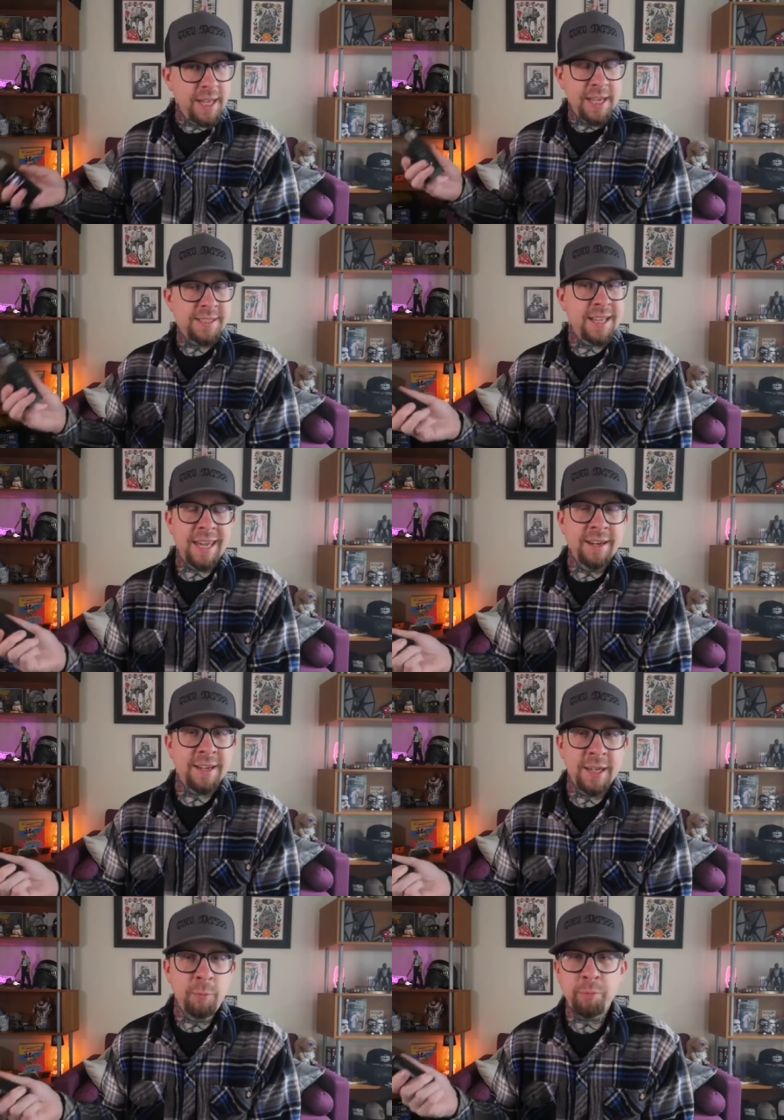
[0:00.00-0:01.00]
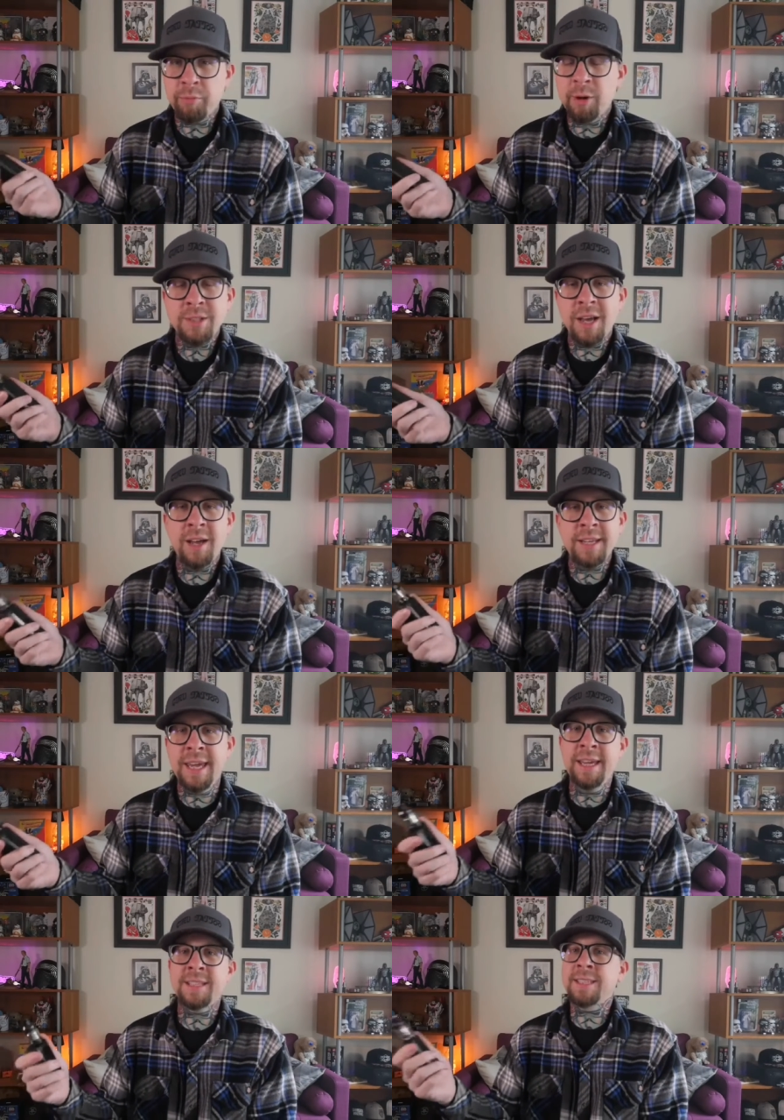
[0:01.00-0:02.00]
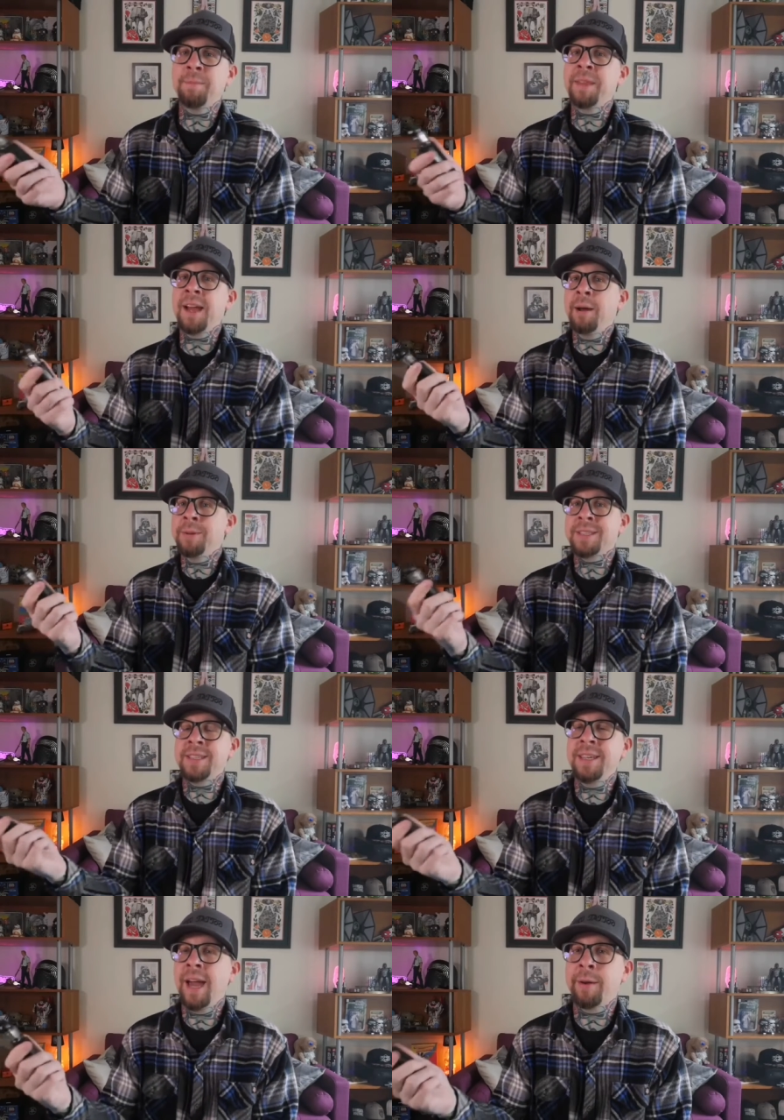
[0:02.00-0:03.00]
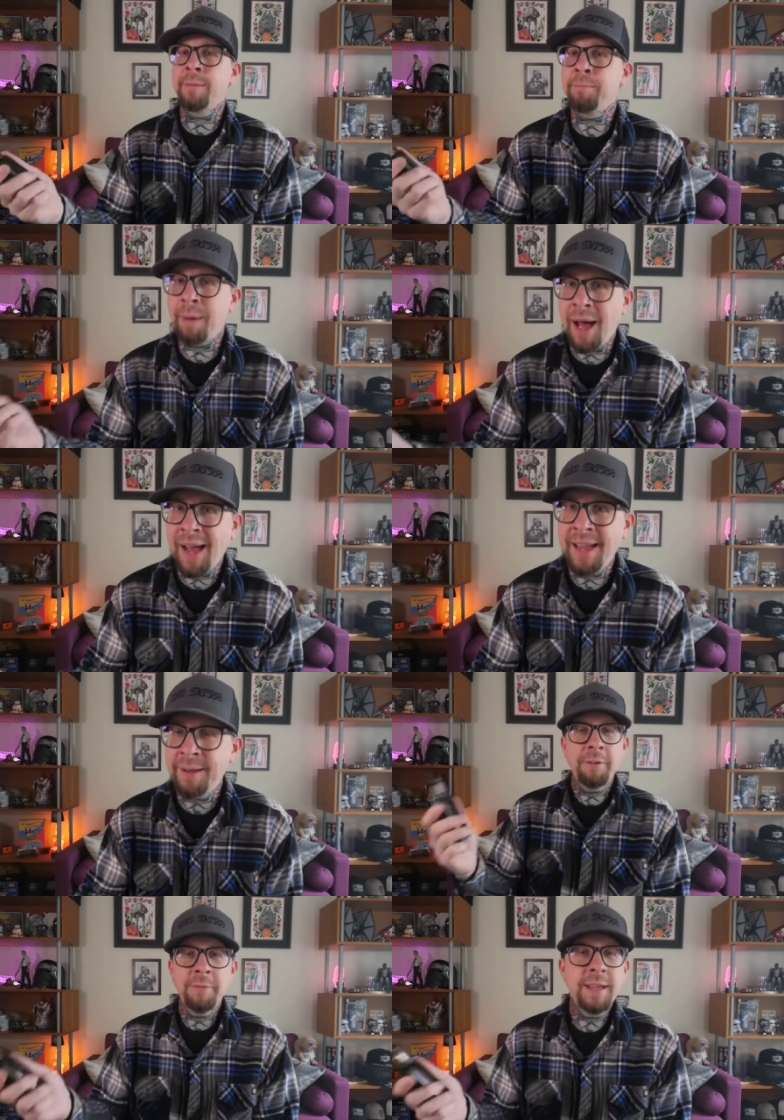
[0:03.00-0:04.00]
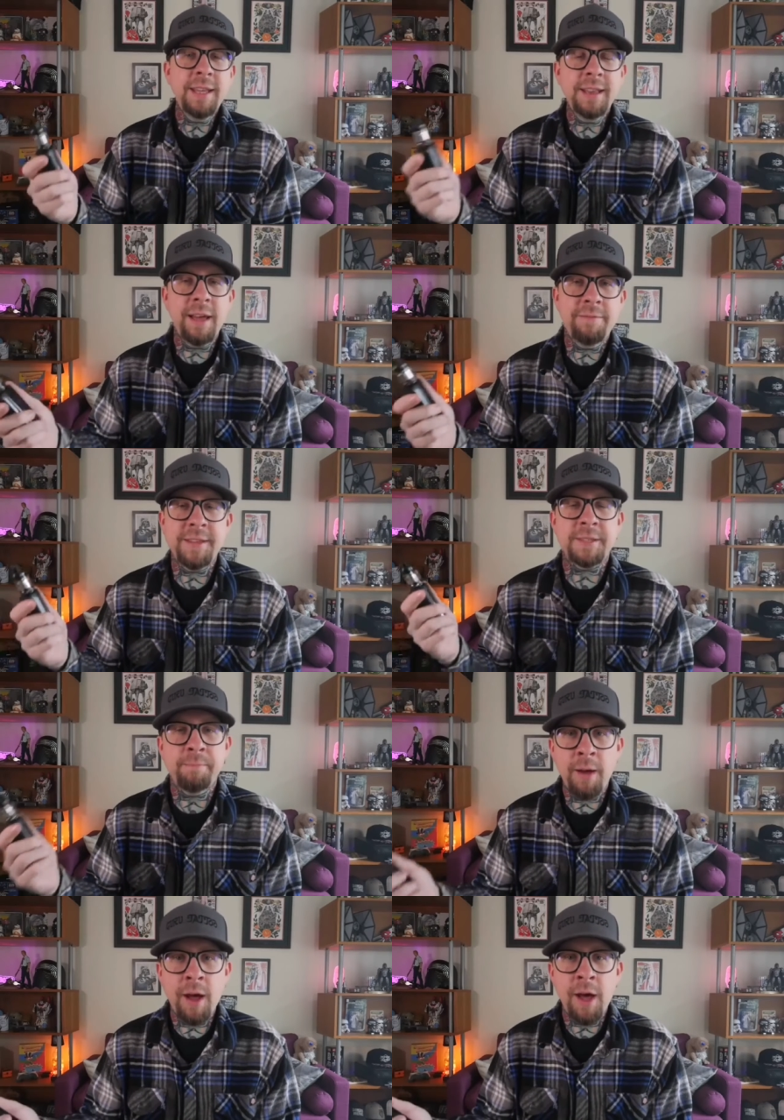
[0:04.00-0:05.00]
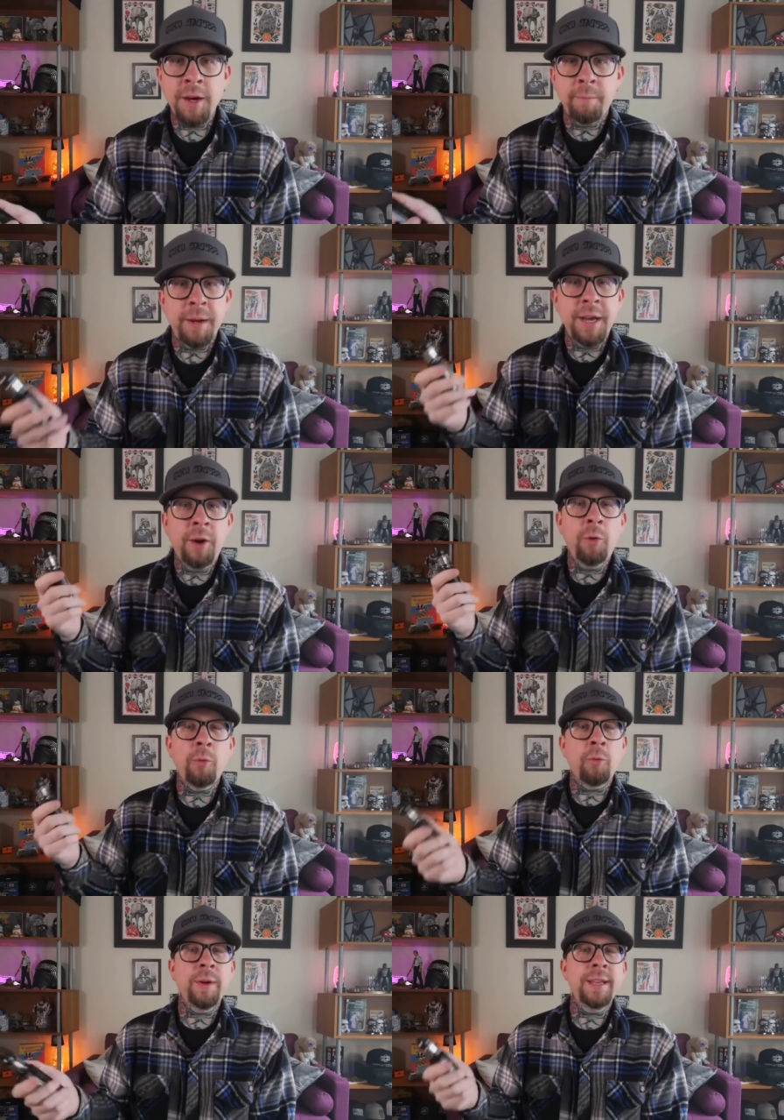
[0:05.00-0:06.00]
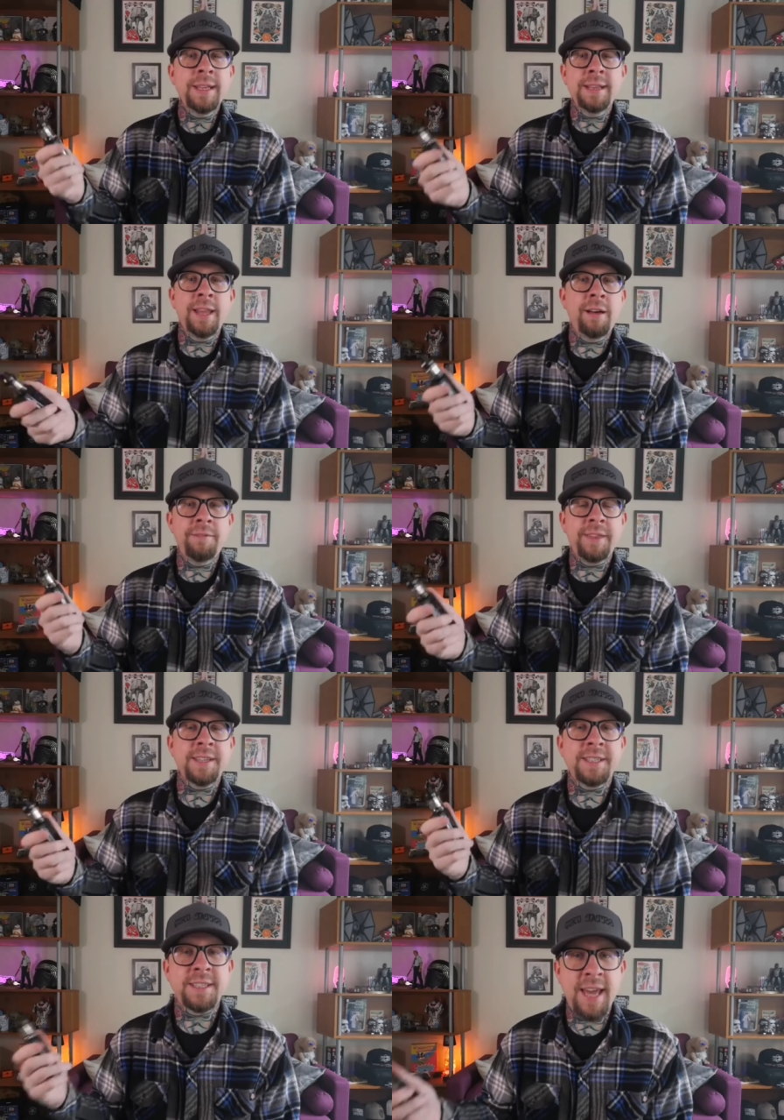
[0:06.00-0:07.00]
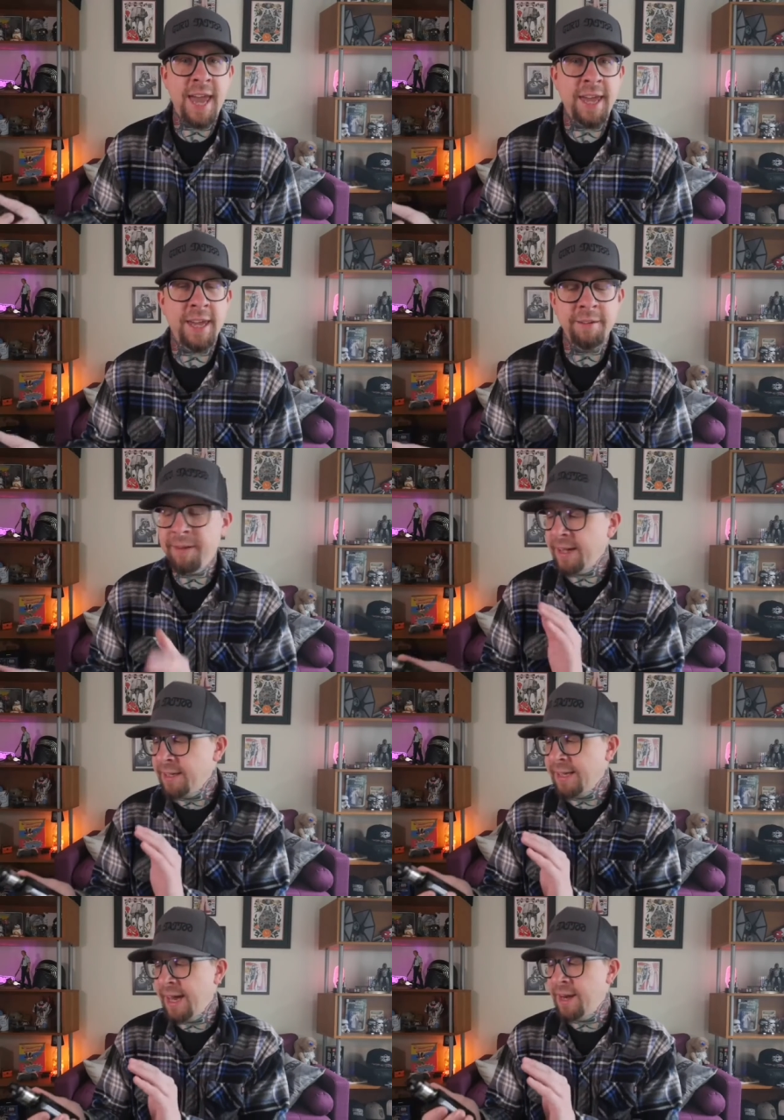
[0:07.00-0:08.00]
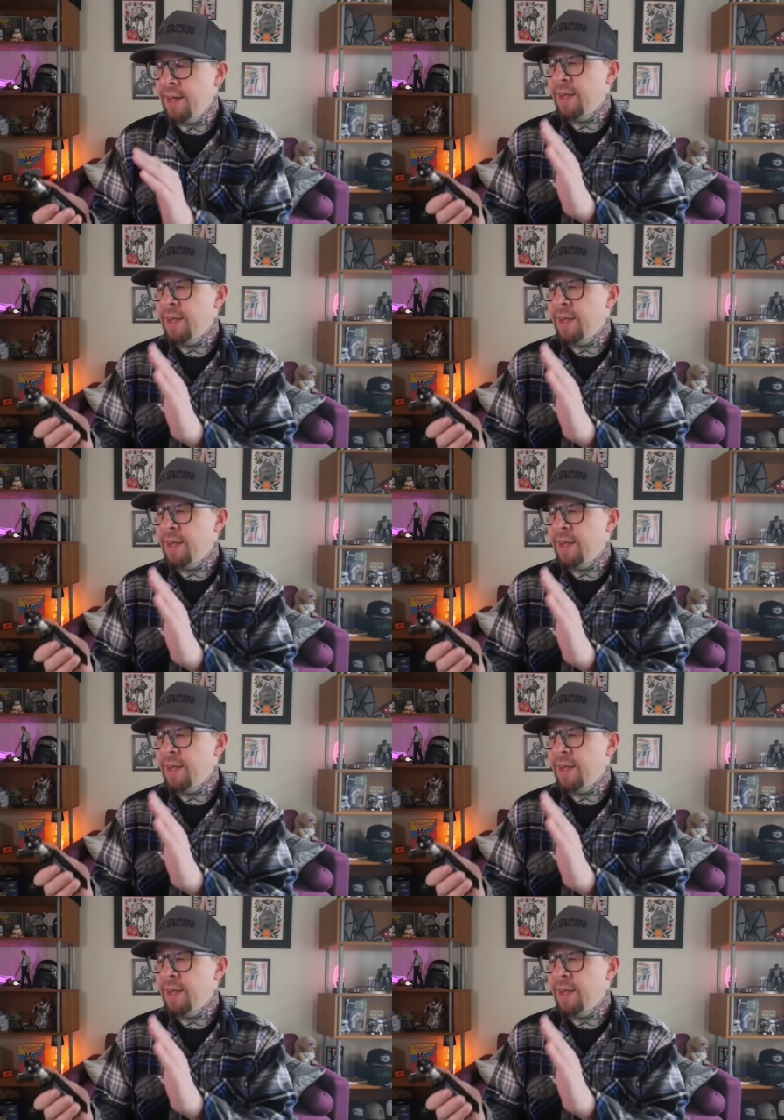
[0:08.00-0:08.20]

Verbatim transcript: Is the Innokin Proton kit something I would seek out and buy? I really love this mod, but I don't really love this tank. If I could get